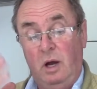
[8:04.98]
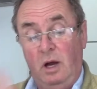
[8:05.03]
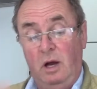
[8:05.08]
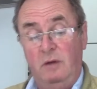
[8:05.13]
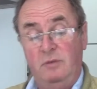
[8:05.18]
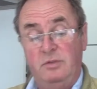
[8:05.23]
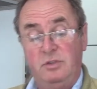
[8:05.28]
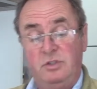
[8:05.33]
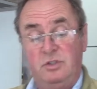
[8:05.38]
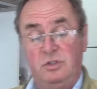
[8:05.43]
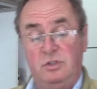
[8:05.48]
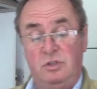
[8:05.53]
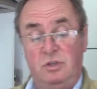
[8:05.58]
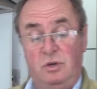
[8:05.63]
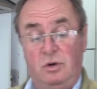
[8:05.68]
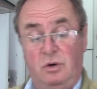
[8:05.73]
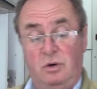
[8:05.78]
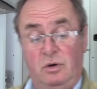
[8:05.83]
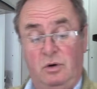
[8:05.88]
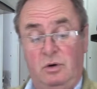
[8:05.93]

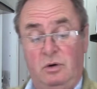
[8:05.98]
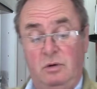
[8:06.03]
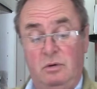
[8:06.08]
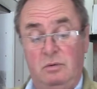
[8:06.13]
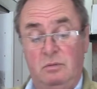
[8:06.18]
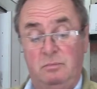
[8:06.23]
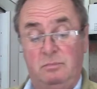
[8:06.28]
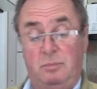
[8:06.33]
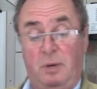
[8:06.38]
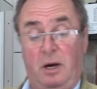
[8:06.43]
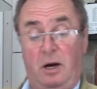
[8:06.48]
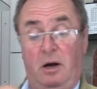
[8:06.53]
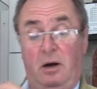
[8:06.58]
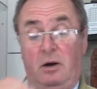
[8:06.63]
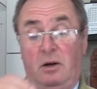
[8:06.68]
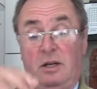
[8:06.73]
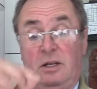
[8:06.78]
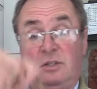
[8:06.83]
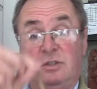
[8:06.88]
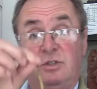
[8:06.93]
Harvest your
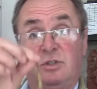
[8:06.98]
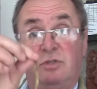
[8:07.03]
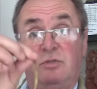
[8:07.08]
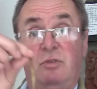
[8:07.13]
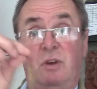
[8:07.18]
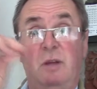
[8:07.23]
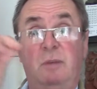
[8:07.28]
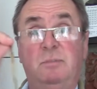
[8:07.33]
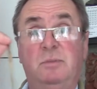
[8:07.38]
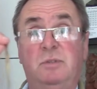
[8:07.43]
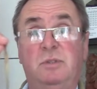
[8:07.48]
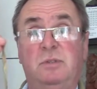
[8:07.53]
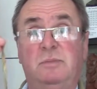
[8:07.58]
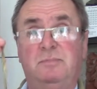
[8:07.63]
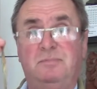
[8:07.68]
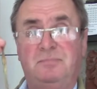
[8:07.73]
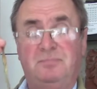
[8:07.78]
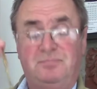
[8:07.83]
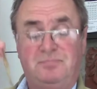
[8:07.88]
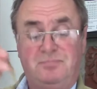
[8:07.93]
bark in
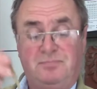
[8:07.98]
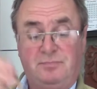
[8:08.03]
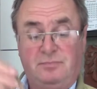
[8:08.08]
strips